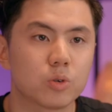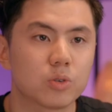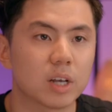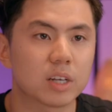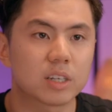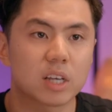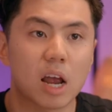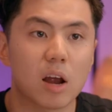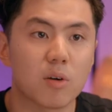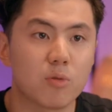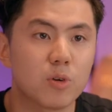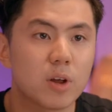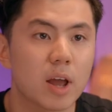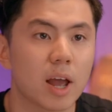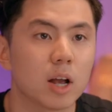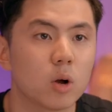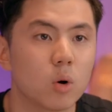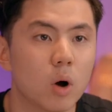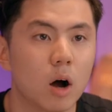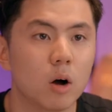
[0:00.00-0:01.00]
test every
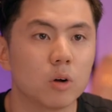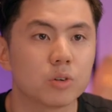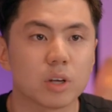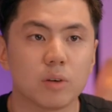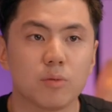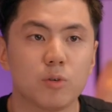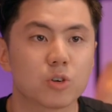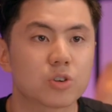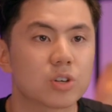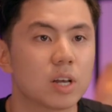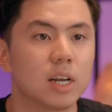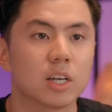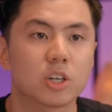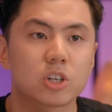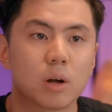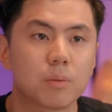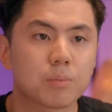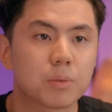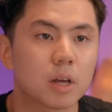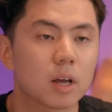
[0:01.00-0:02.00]
angle out. If you're selling
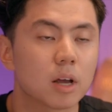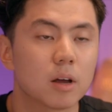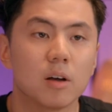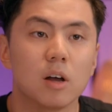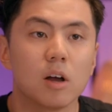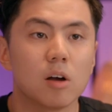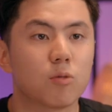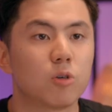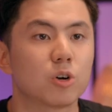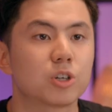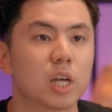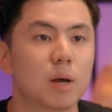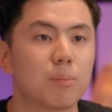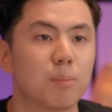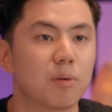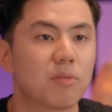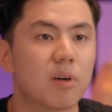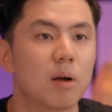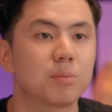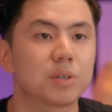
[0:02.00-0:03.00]
something, for example,
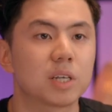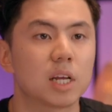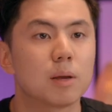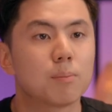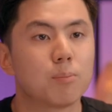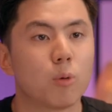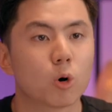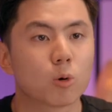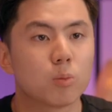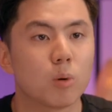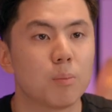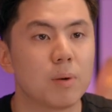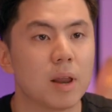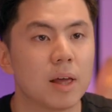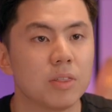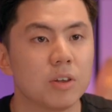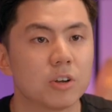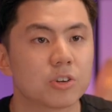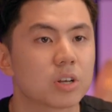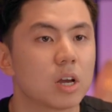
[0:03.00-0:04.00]
if I'm selling portable
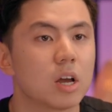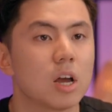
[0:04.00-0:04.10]
blenders,